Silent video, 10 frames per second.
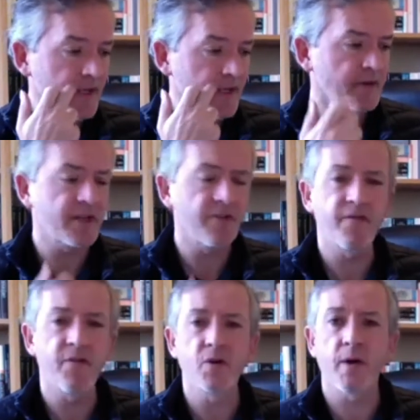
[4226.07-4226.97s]
so it can
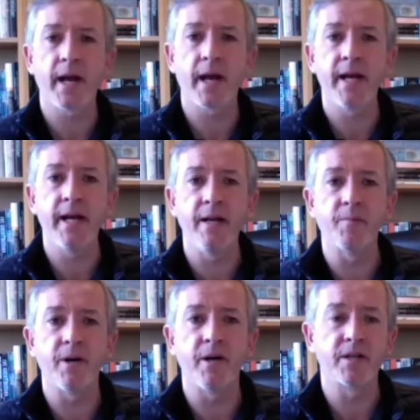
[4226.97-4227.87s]
feel quite an
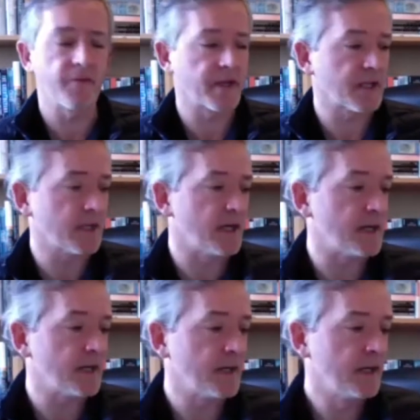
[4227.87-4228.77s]
alien part of the
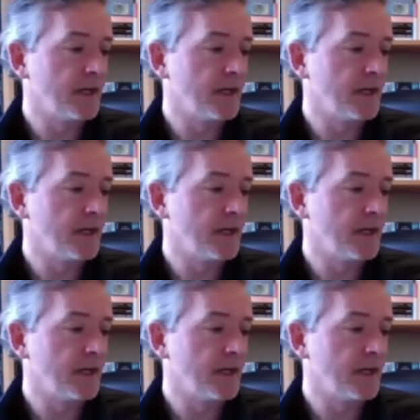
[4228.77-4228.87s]
guitar.